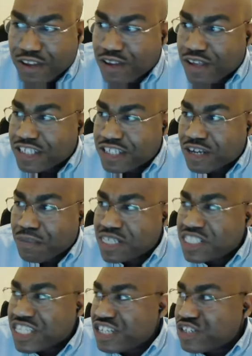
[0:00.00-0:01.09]
it's
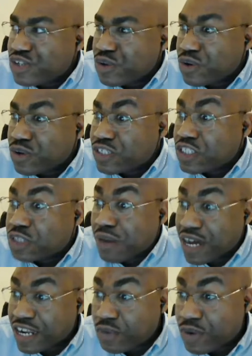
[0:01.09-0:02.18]
much easier to
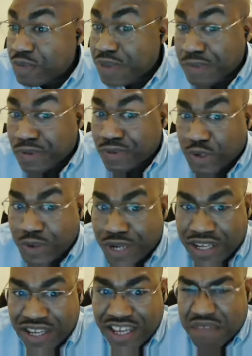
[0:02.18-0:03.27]
spot it when people do
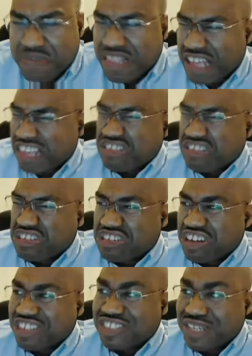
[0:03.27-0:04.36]
it and be like, that's
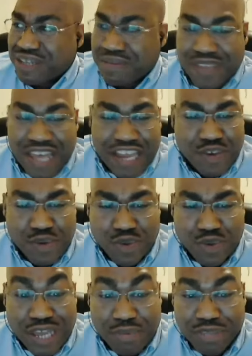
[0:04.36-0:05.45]
disgusting, and you,
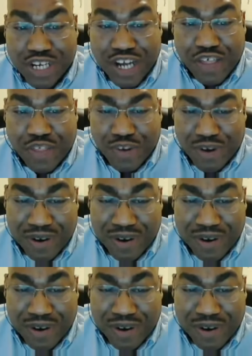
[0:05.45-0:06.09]
you label it other.